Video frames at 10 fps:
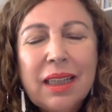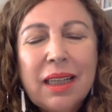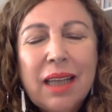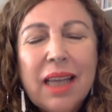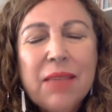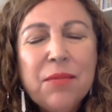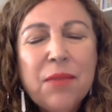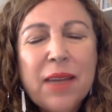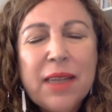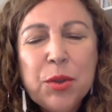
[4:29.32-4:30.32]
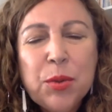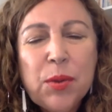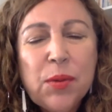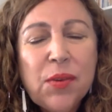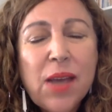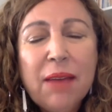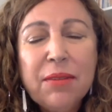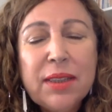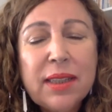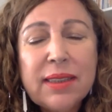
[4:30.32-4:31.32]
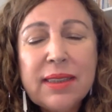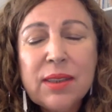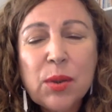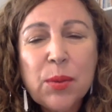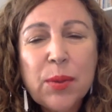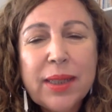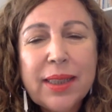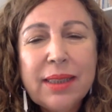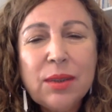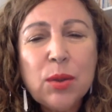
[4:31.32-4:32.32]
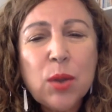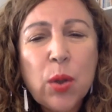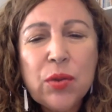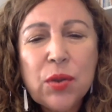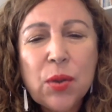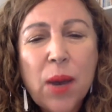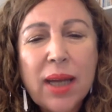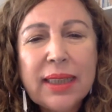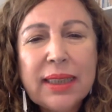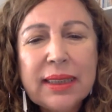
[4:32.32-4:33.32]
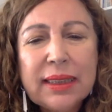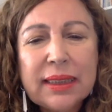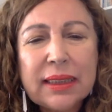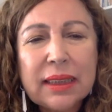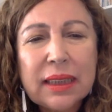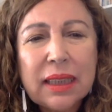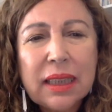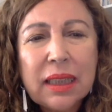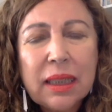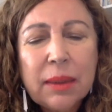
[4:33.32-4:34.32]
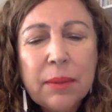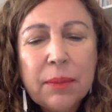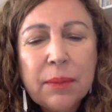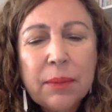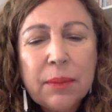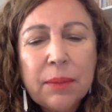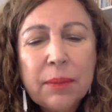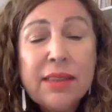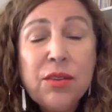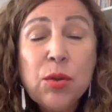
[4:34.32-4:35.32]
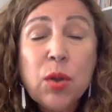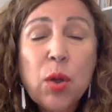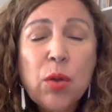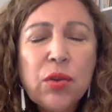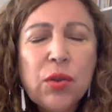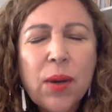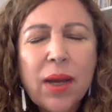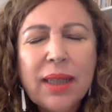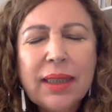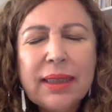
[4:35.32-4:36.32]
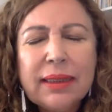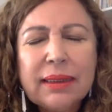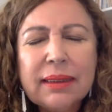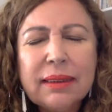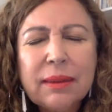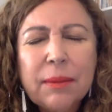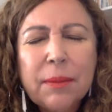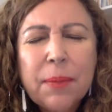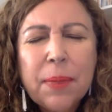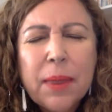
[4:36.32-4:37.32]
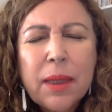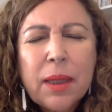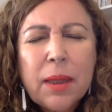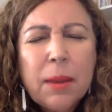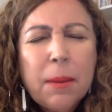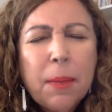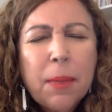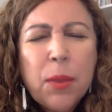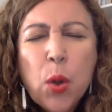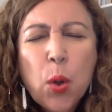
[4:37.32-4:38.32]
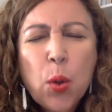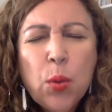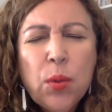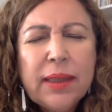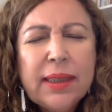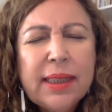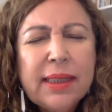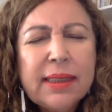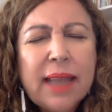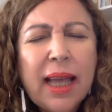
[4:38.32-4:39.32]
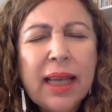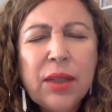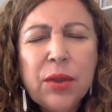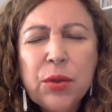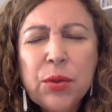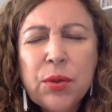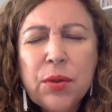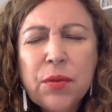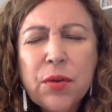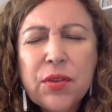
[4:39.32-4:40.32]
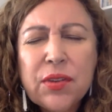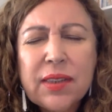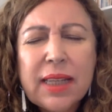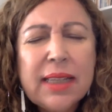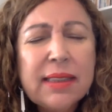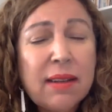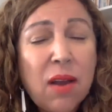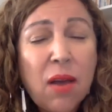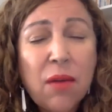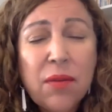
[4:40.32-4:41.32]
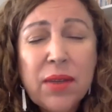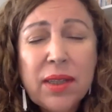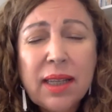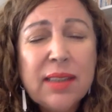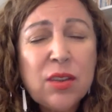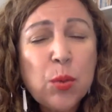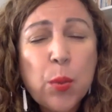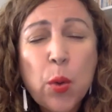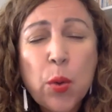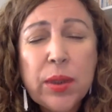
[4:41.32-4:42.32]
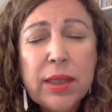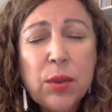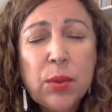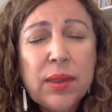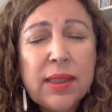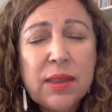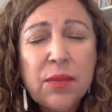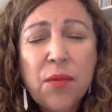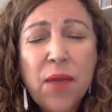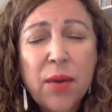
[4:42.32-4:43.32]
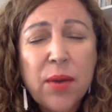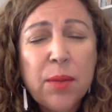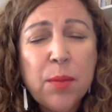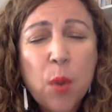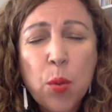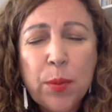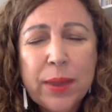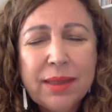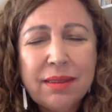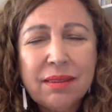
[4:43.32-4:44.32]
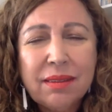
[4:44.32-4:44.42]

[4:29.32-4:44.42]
I invite you, if you haven't done so already, to close your eyes. And as you close your eyes, know that the entire universe is loving and supporting you in this very moment.